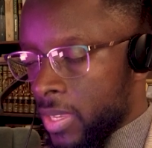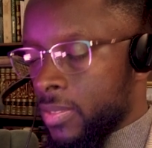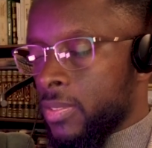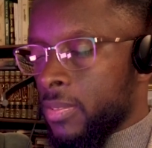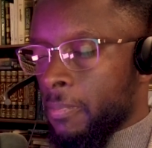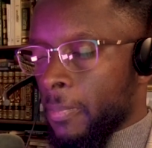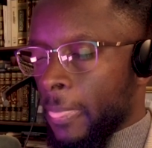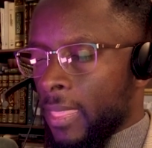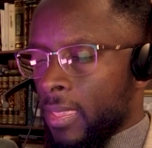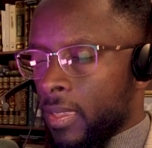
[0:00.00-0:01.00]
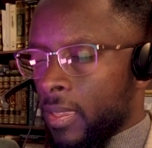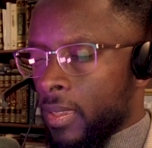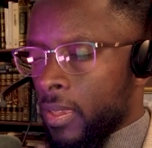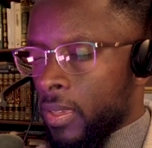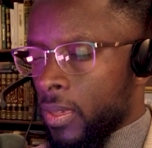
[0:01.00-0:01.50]
means,
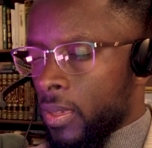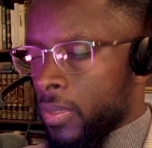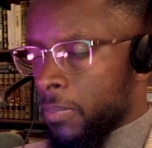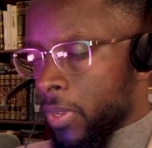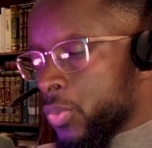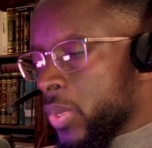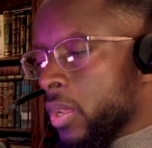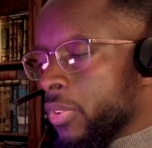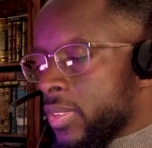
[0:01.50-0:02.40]
because we know,